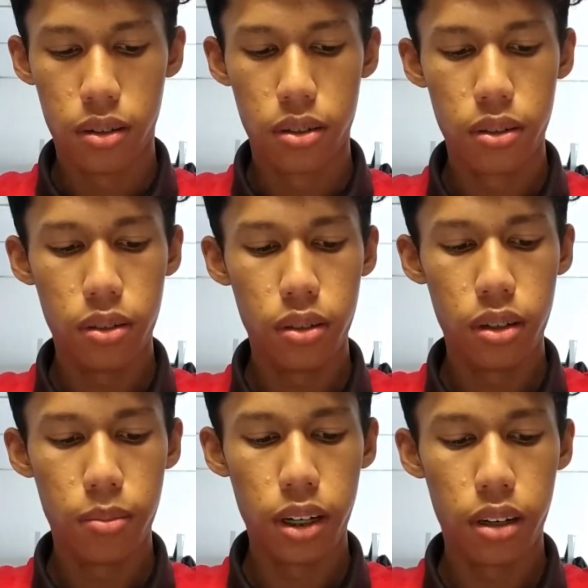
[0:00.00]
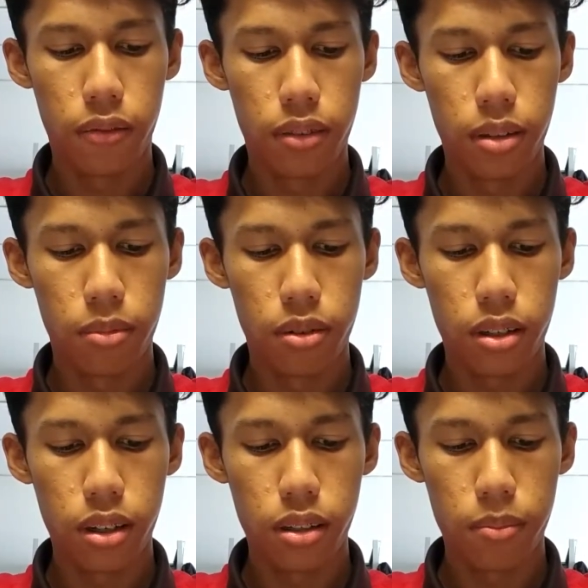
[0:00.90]
So the meaning of tip to
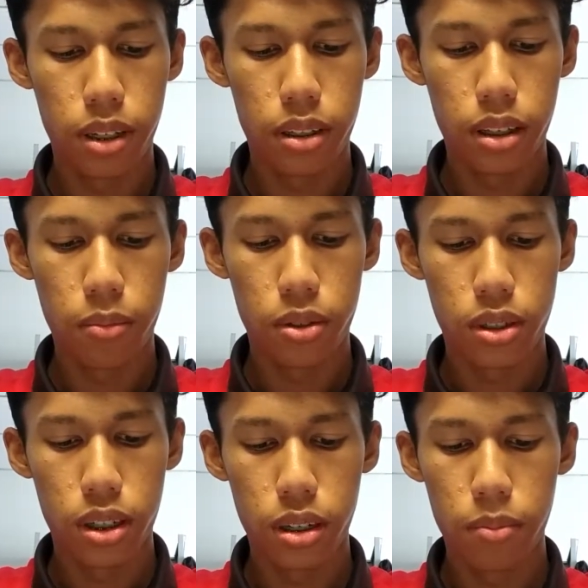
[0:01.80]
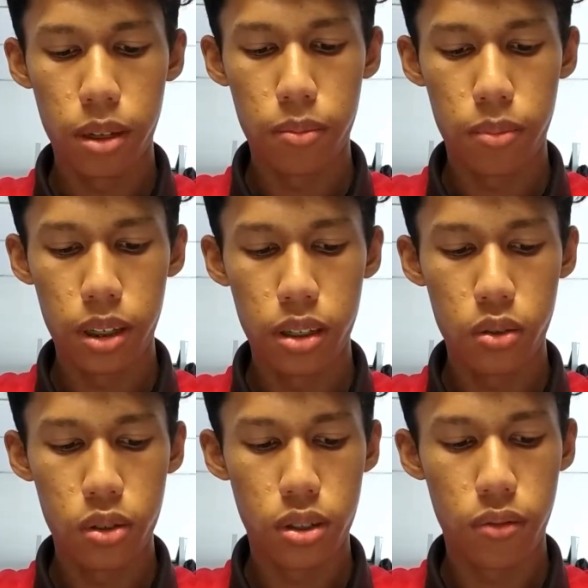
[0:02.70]
tail method procedure may be
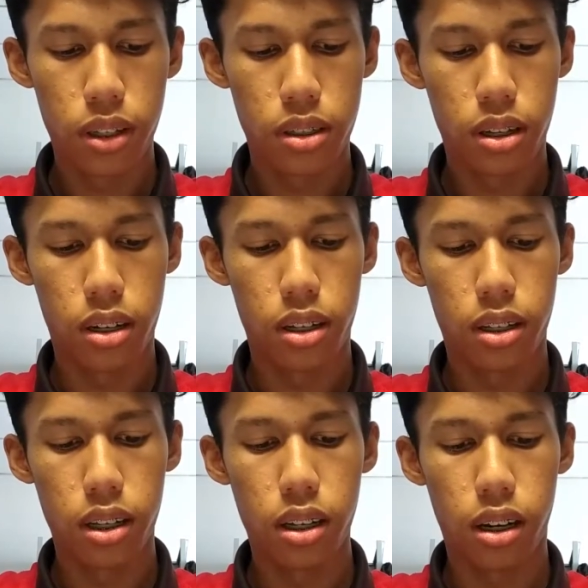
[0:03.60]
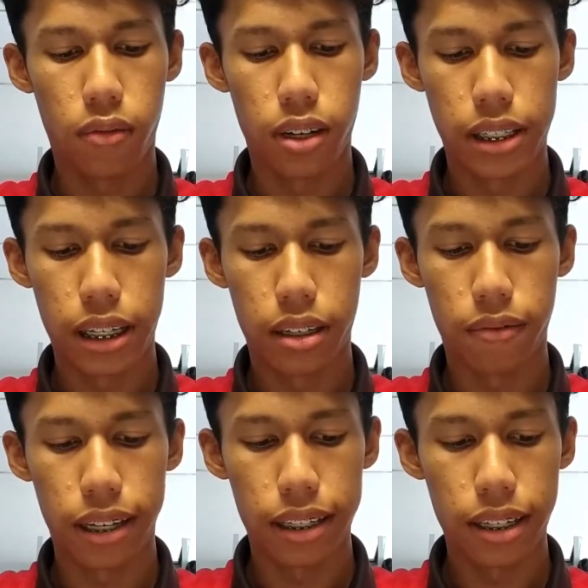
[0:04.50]
used which the tail of the
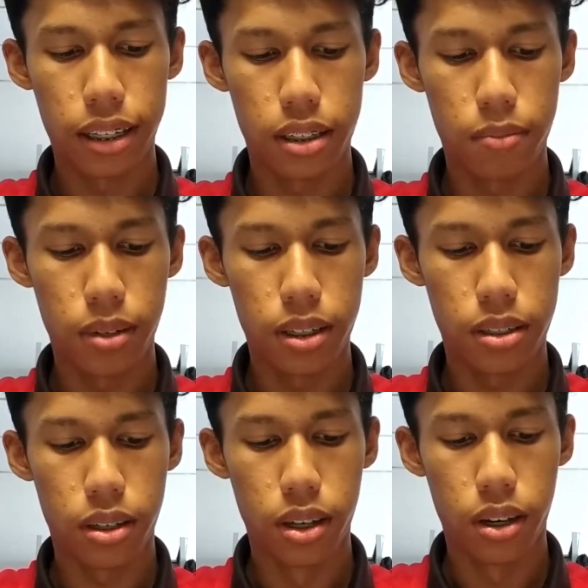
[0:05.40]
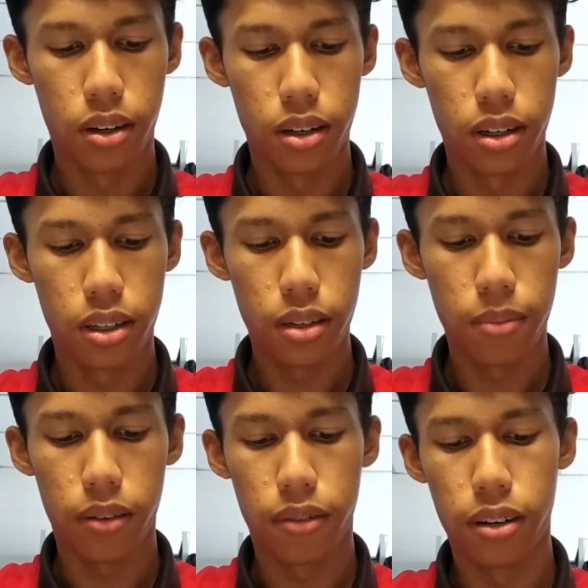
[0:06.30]
second vector is placed on the
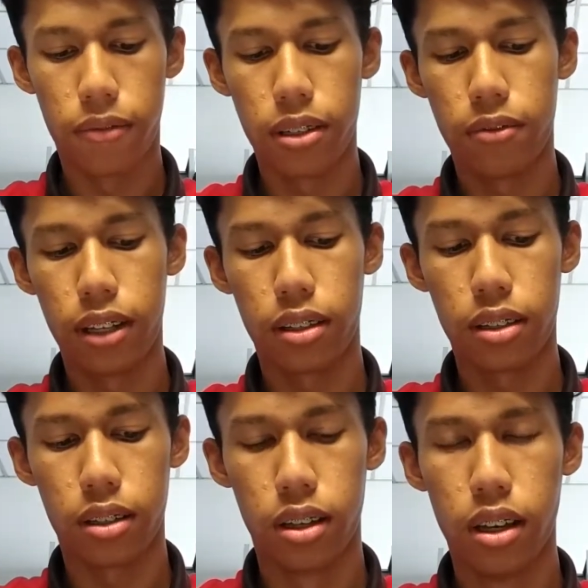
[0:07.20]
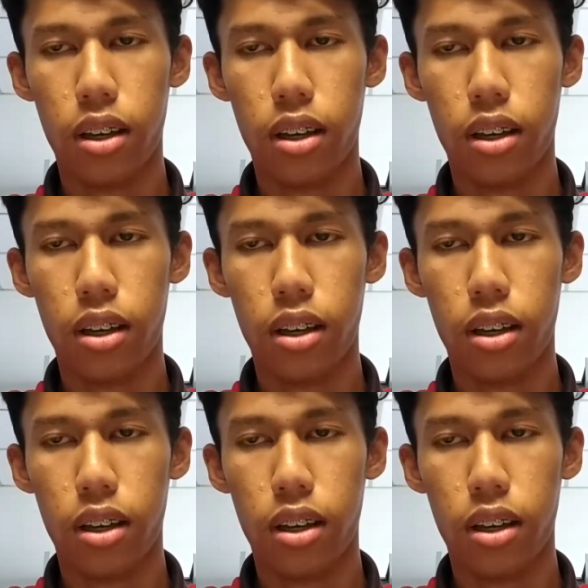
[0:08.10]
tip of the first vector.